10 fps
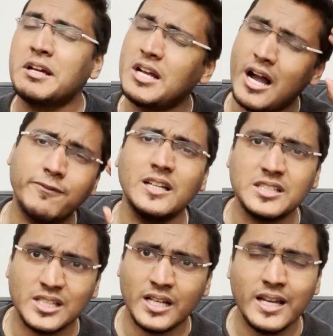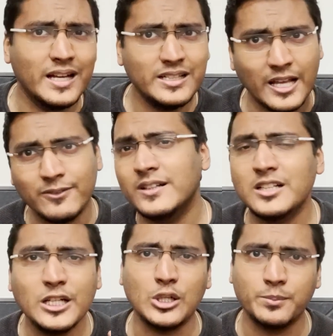kafi acha hai and
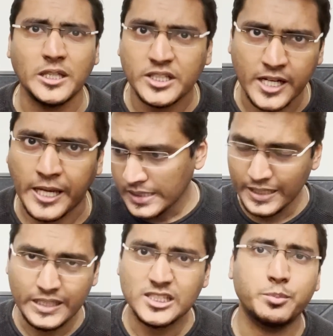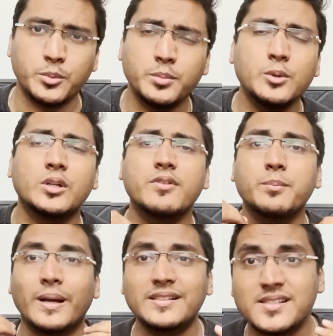definitely top tier hai. It is probably one of the
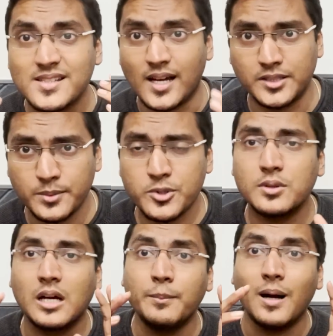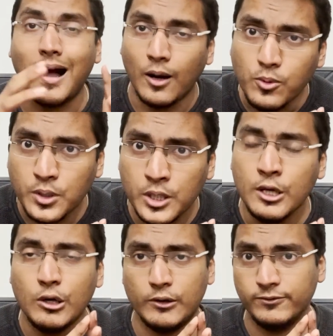best startups to come out
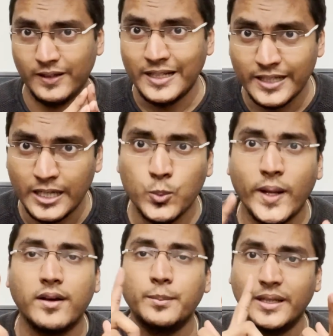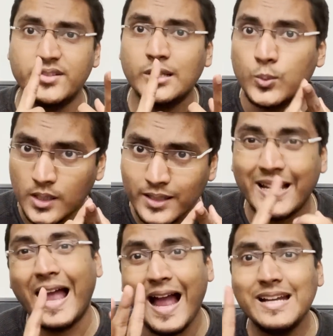of India with amazing work
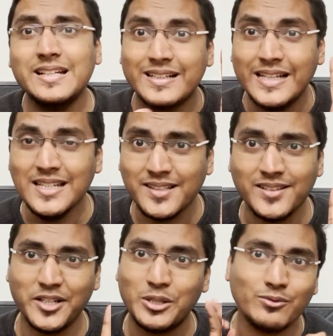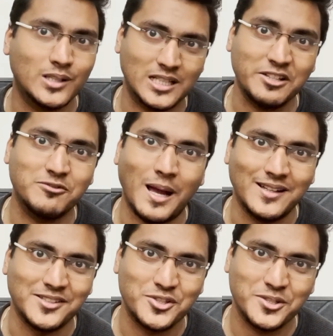and decent enough work-life
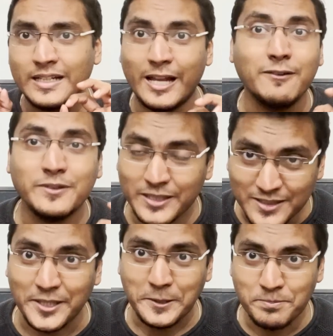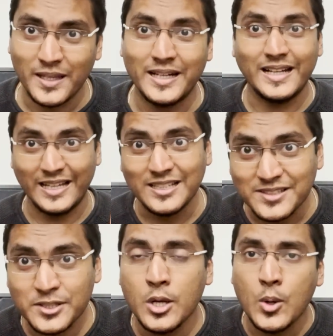balance. Definitely, it
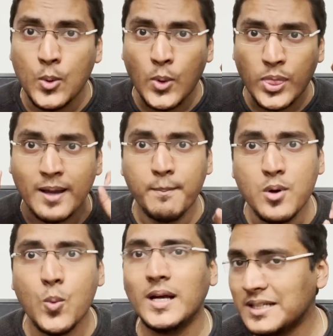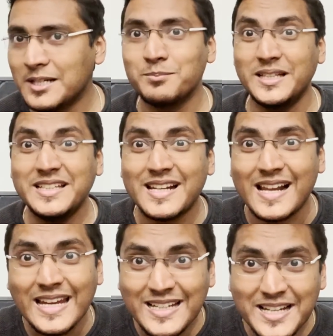is number one company
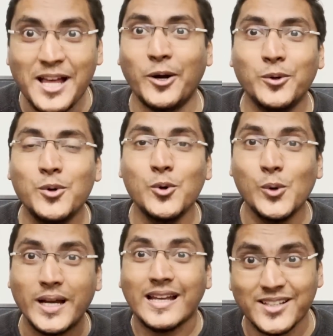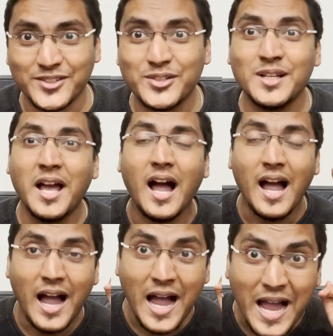right now who is
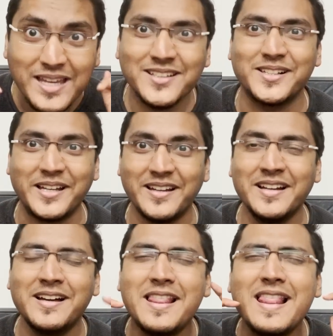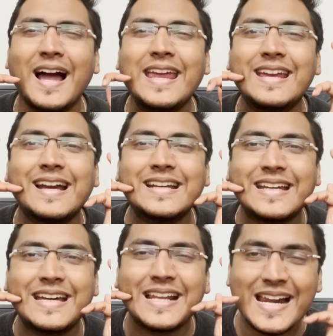hiring like
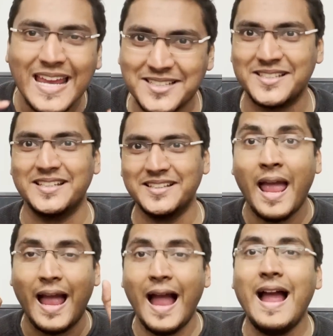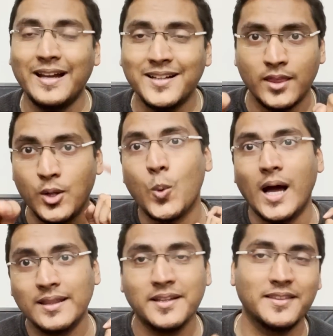crazy and the
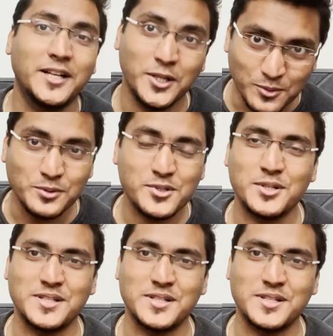one that you should